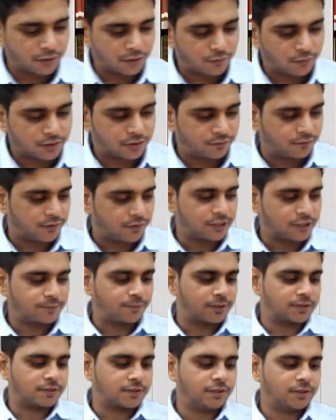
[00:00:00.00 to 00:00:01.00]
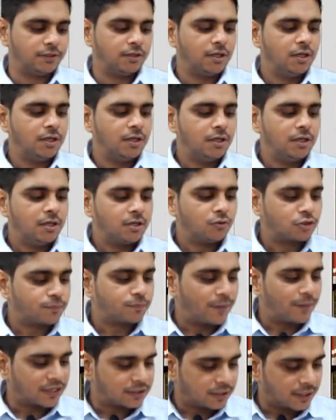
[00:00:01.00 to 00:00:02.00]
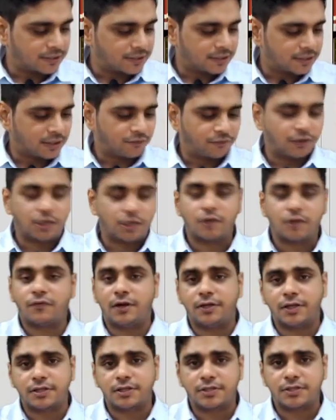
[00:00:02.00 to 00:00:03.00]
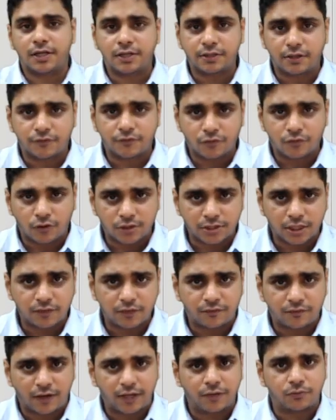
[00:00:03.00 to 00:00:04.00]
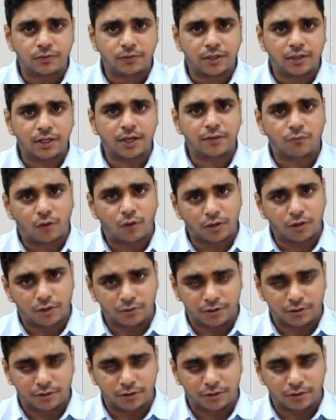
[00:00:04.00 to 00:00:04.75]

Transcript: Was the first person to specialize in the field of understanding the frauds and why do they and what